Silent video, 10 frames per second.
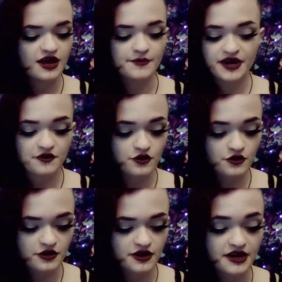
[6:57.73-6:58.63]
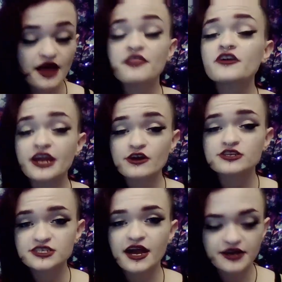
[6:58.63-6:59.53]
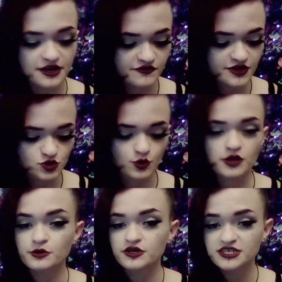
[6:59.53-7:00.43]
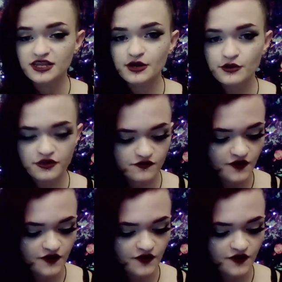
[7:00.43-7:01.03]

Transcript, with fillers: um, another, er, another air sign individual. You are dealing with a